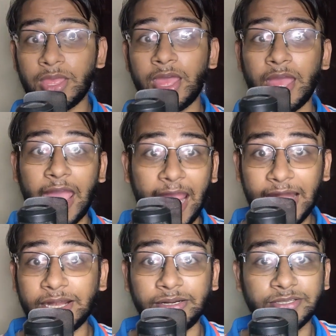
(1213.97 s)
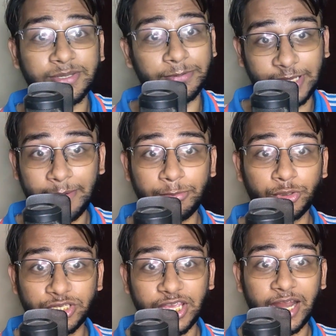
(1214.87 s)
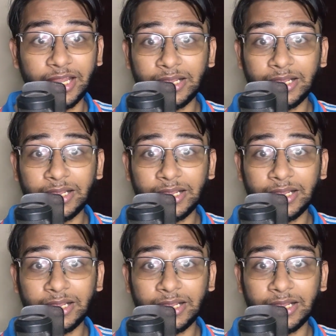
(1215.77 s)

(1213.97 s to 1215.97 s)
and subscribe to the channel.